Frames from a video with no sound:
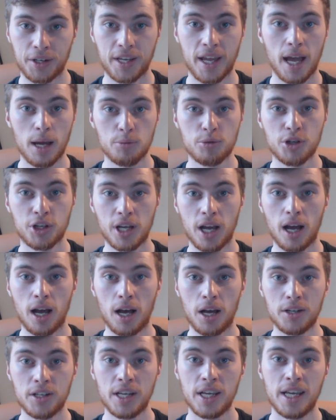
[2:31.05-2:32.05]
A capture
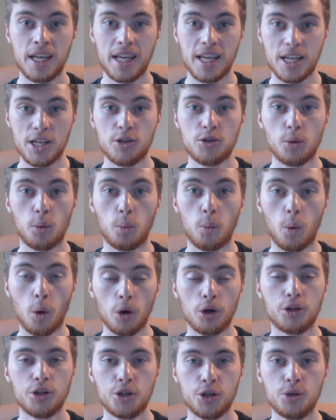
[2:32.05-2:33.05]
card is
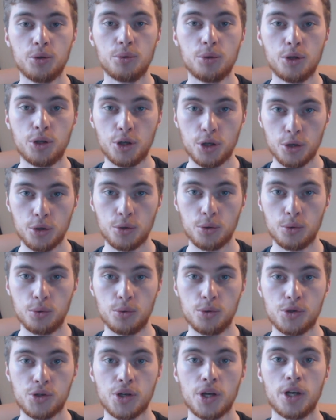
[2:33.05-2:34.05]
what you
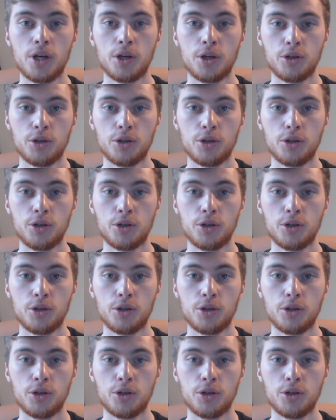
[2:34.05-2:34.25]
use